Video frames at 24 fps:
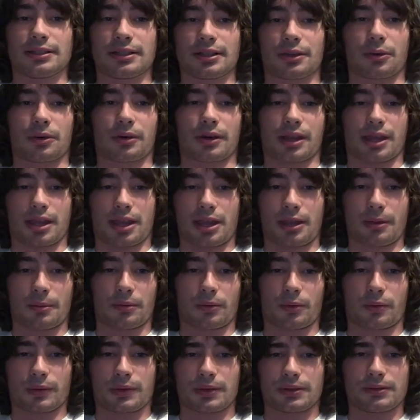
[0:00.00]
QWERTY
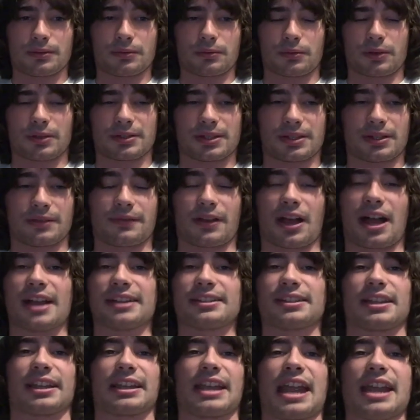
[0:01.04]
keyboard was
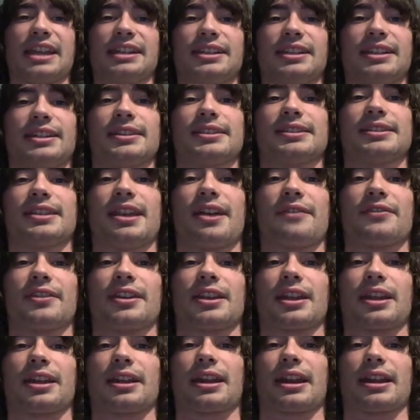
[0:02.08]
devised in like
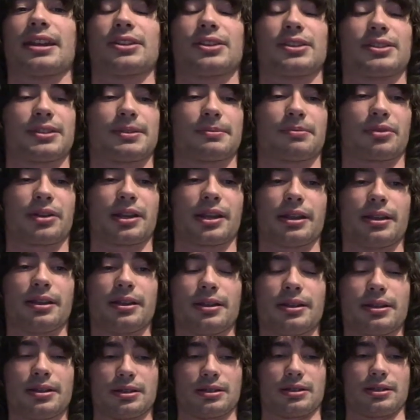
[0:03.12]
1870, and it's just pretty
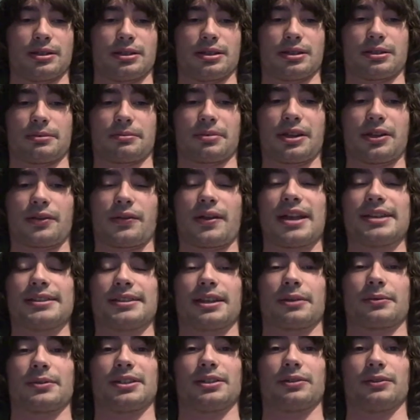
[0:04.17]
crazy
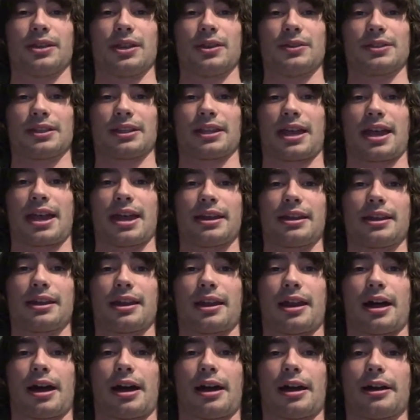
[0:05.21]
that we're still using that.
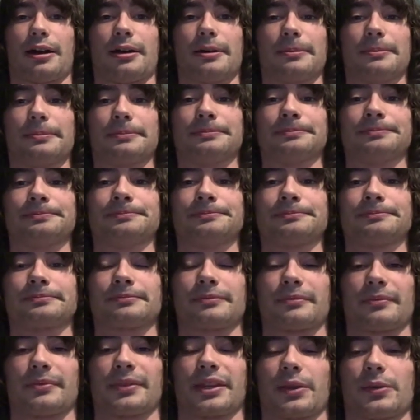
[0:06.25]

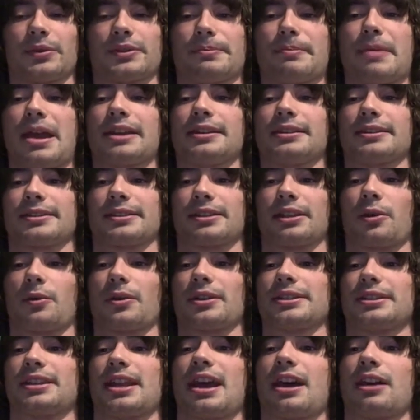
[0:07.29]
It was meant to slow
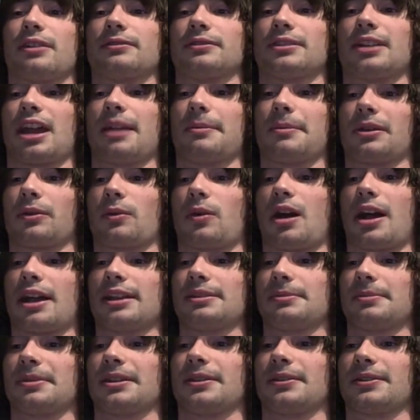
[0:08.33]
us down typing
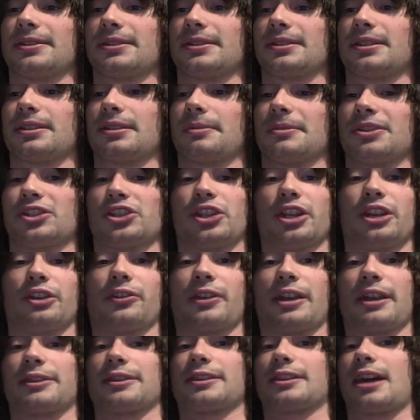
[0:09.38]
wise because the
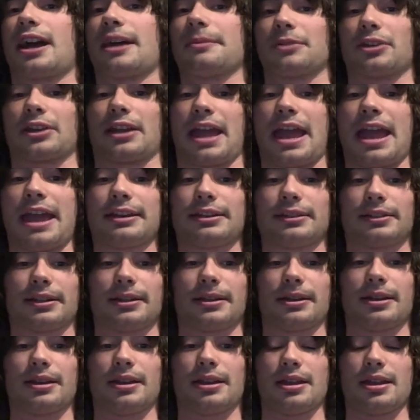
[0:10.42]
machinery at the time couldn't handle
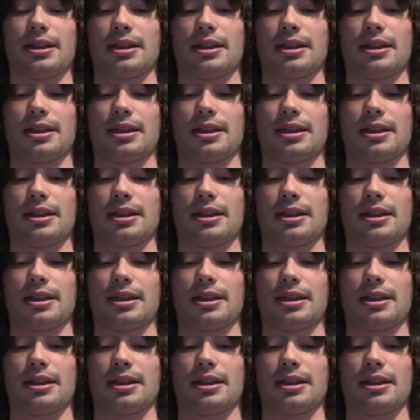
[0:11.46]
it.